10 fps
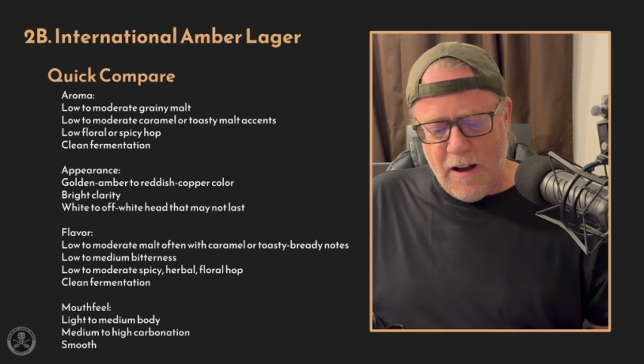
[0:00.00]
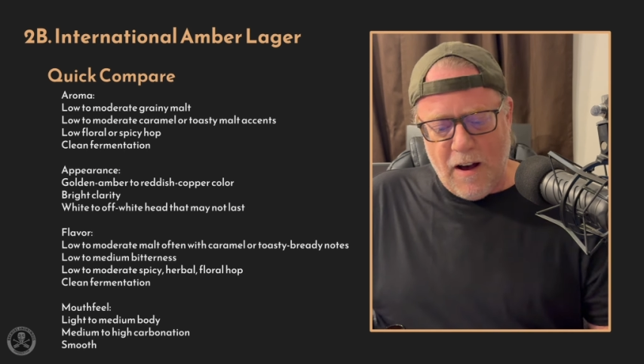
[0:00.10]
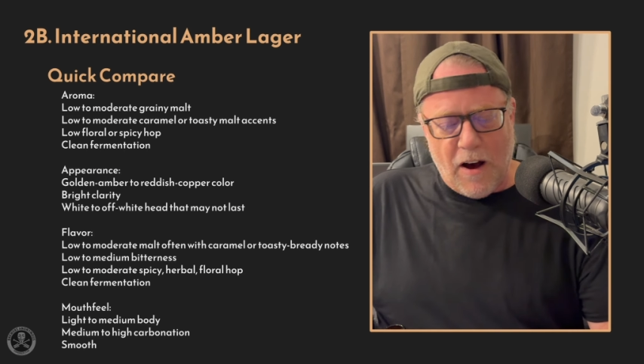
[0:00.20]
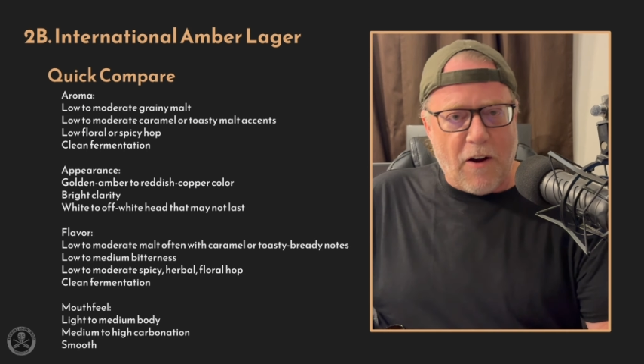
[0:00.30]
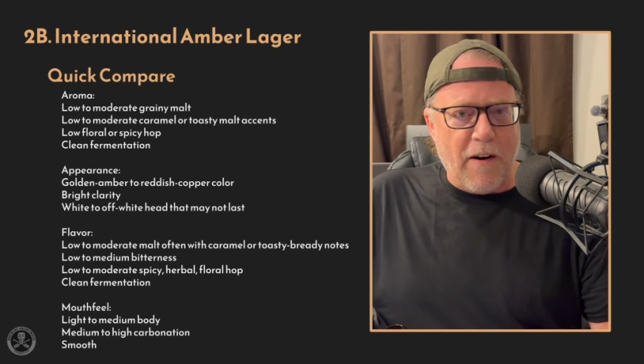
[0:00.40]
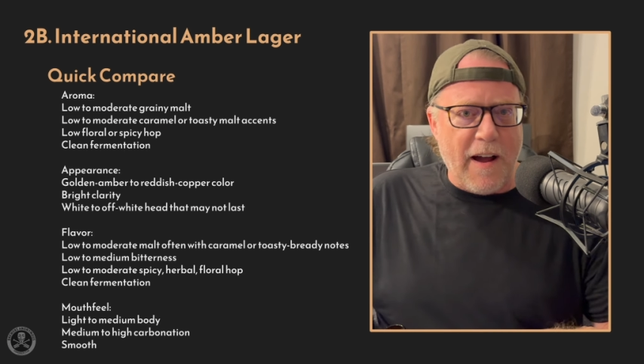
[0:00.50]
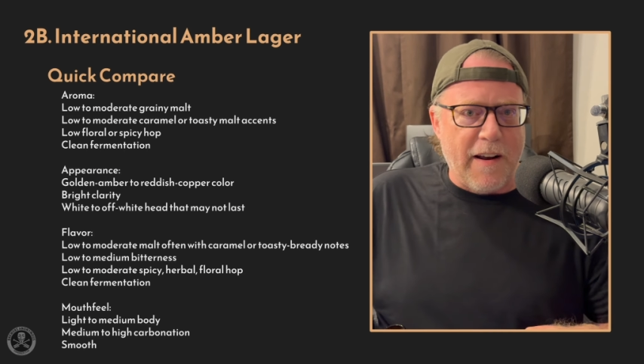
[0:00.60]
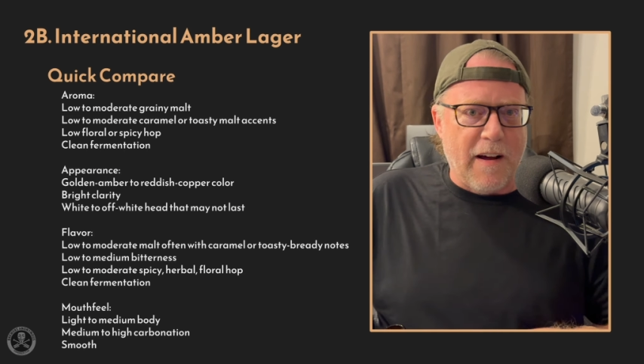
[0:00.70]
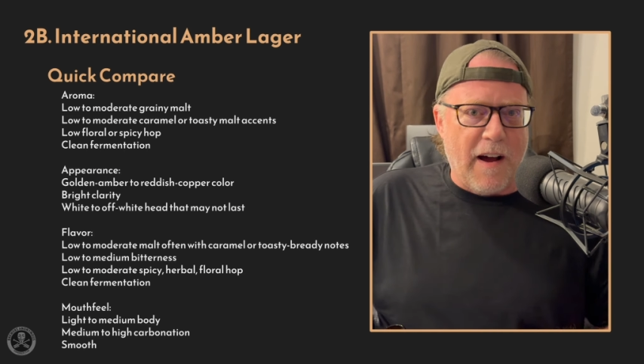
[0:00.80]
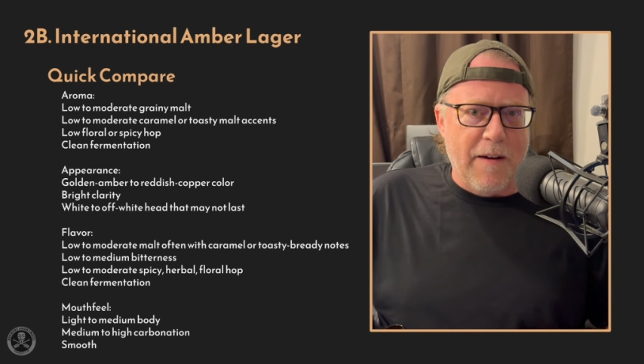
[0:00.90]
All
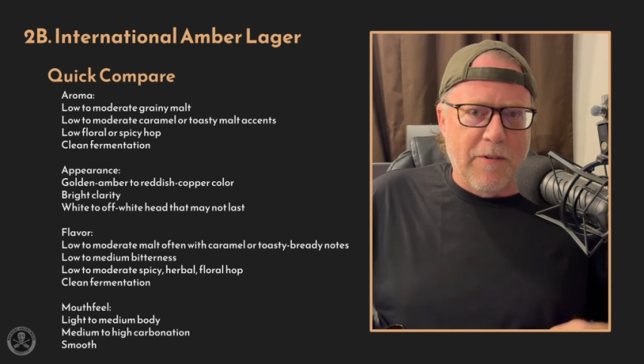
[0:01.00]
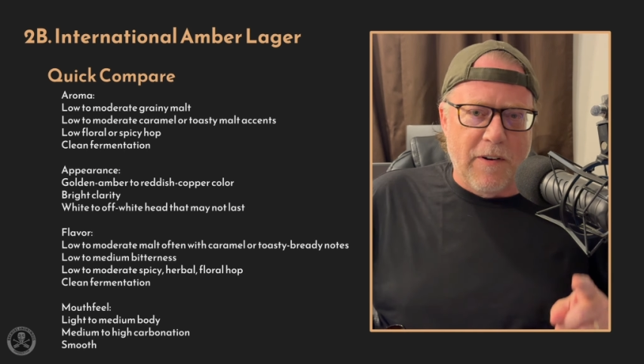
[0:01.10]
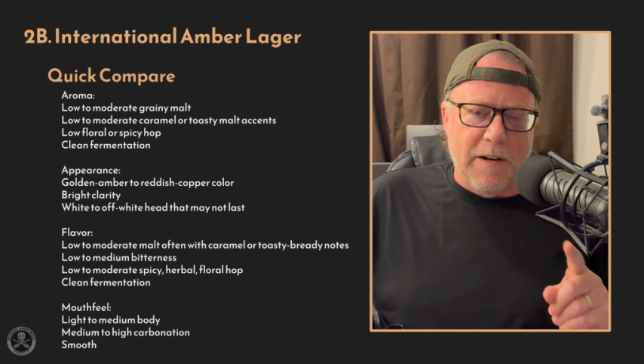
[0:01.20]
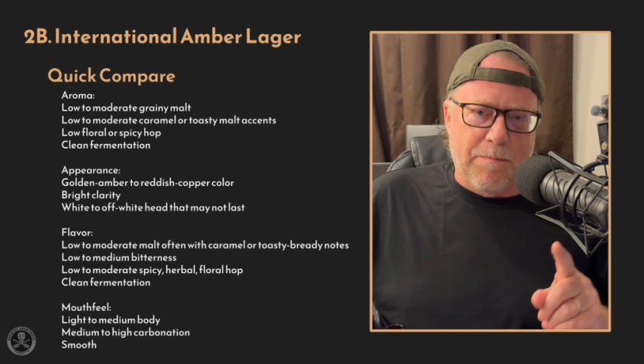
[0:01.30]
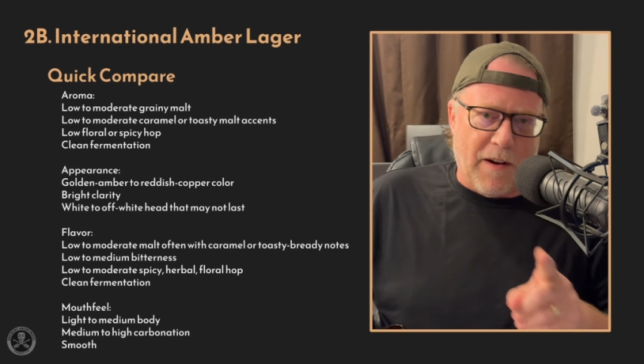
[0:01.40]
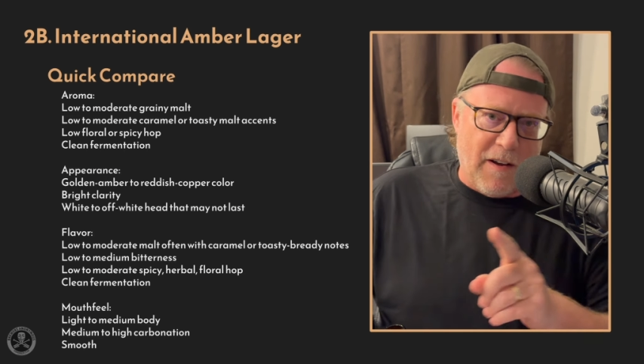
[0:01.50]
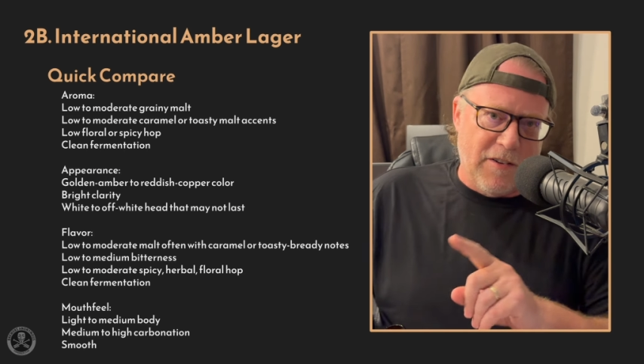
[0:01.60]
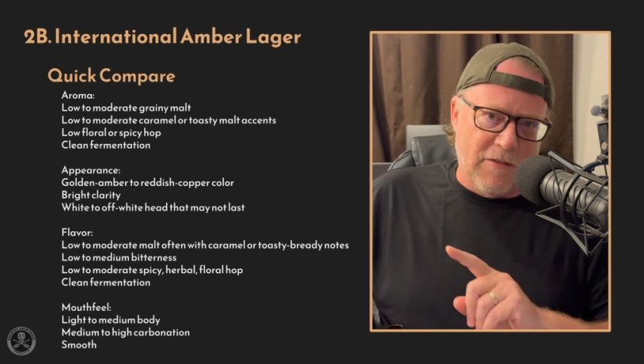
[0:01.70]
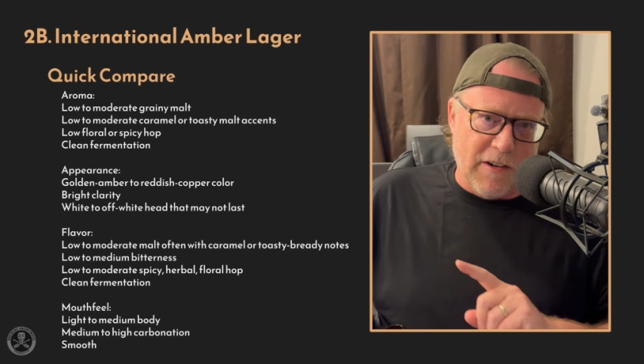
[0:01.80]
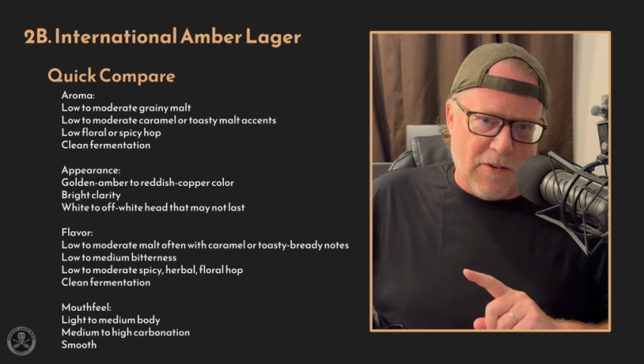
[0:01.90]
right, I am going to
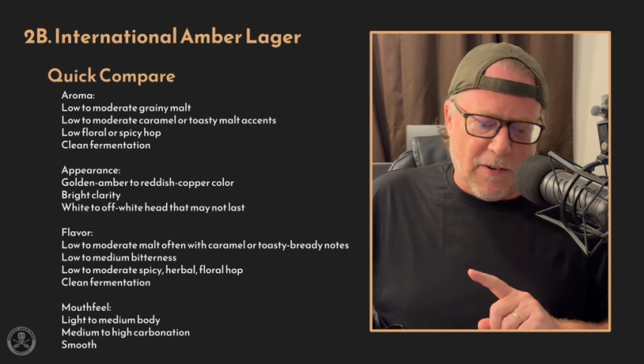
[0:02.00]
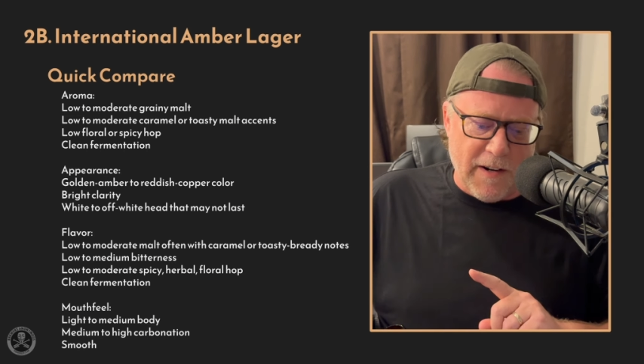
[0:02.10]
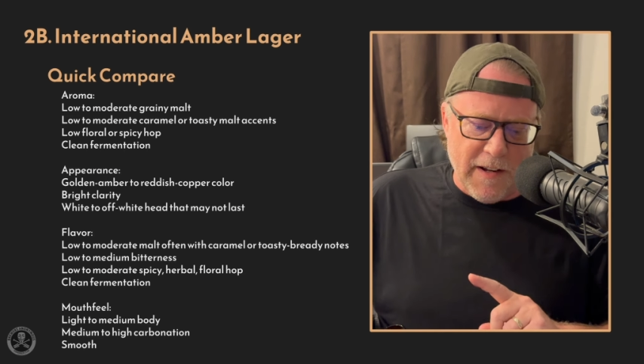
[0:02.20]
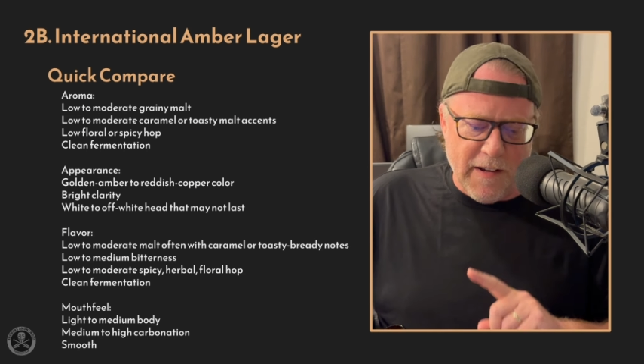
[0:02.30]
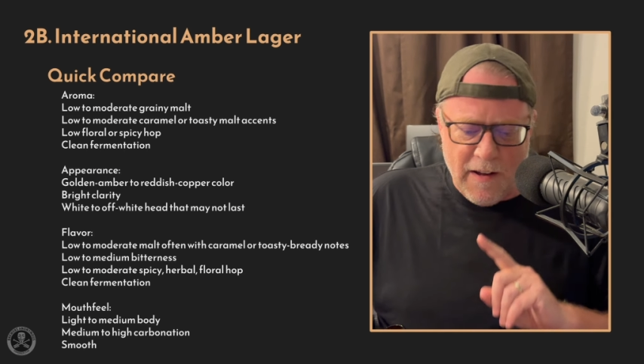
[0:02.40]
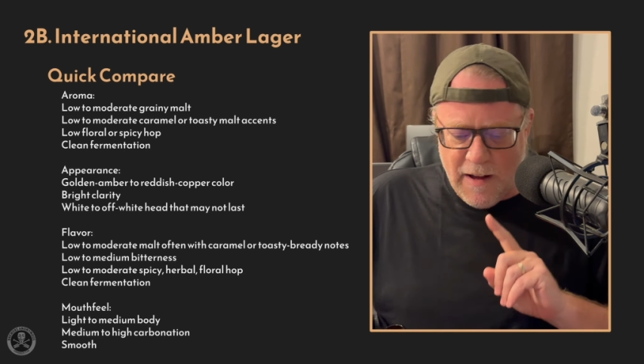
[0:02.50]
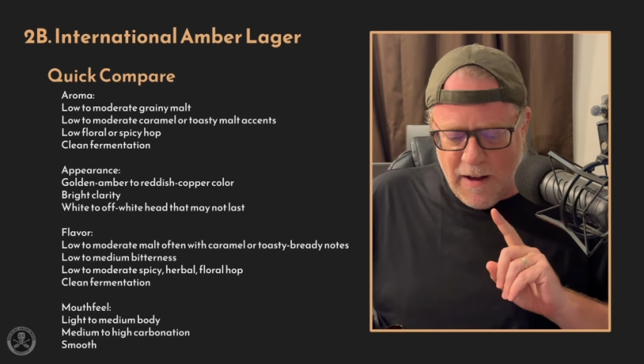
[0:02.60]
pause the recording.